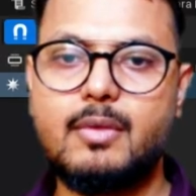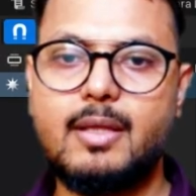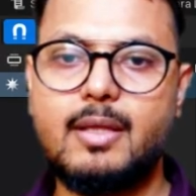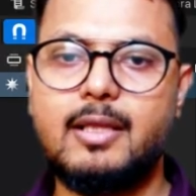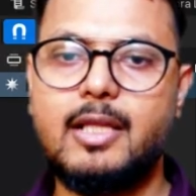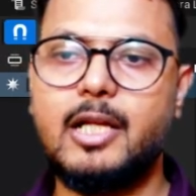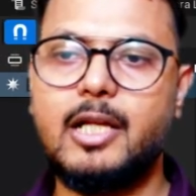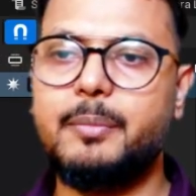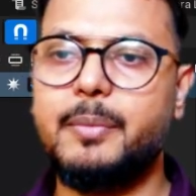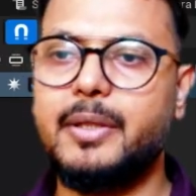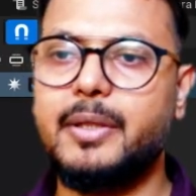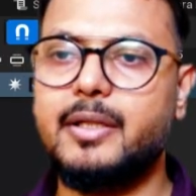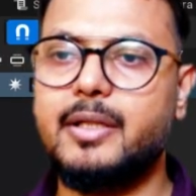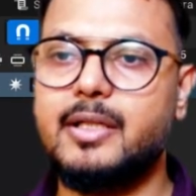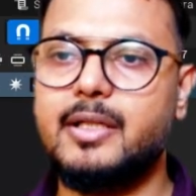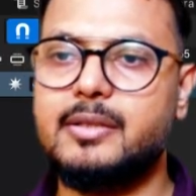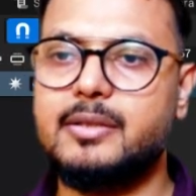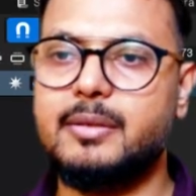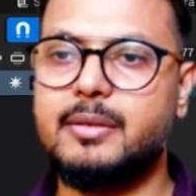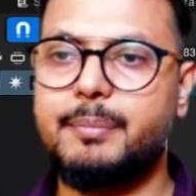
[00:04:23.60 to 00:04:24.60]
Let me
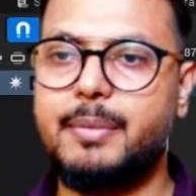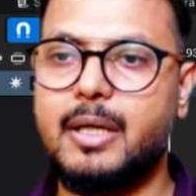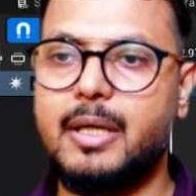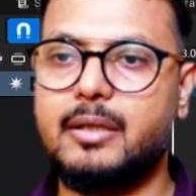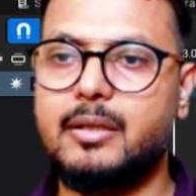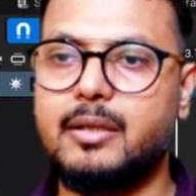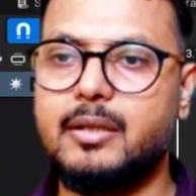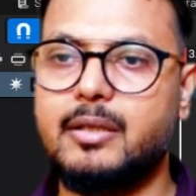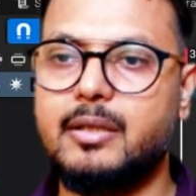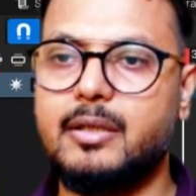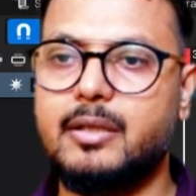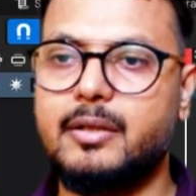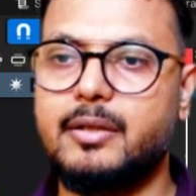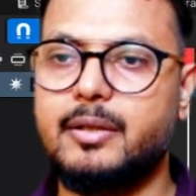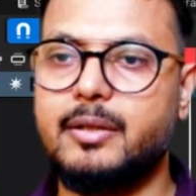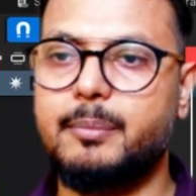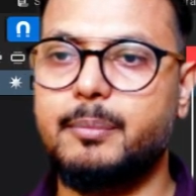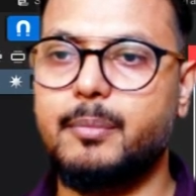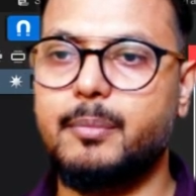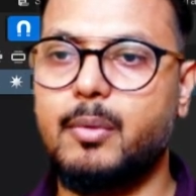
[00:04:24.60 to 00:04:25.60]
increase the particle a
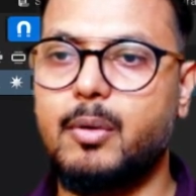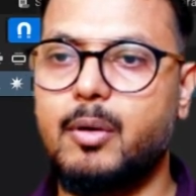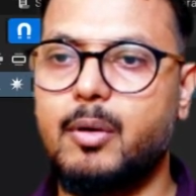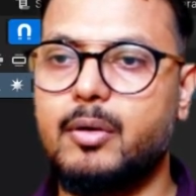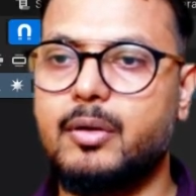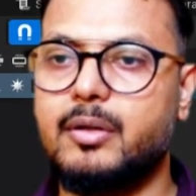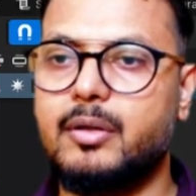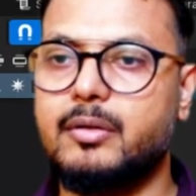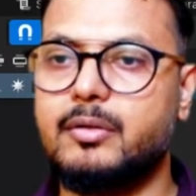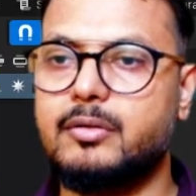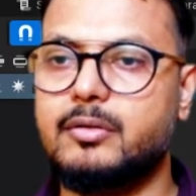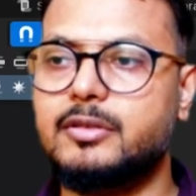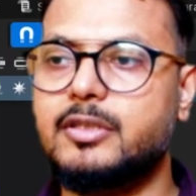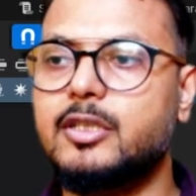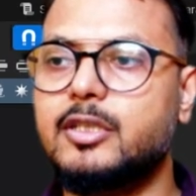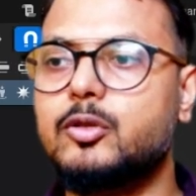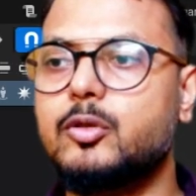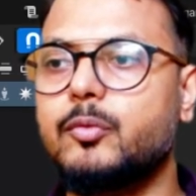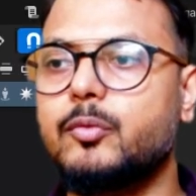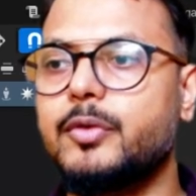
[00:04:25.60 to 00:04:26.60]
little more
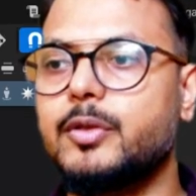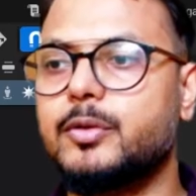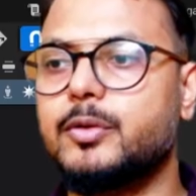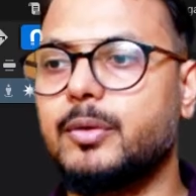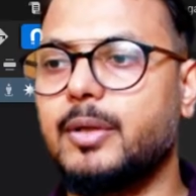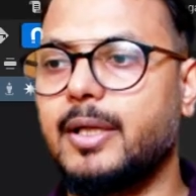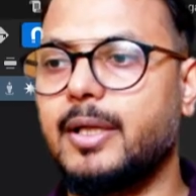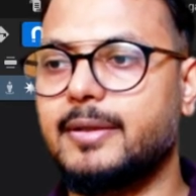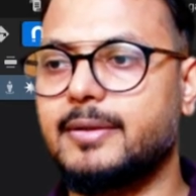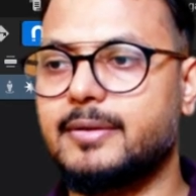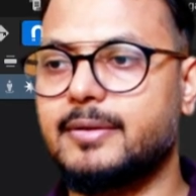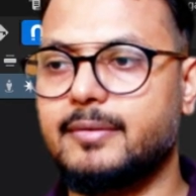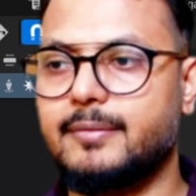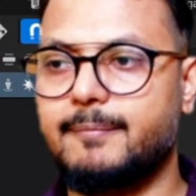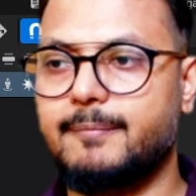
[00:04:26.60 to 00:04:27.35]
just to visualize.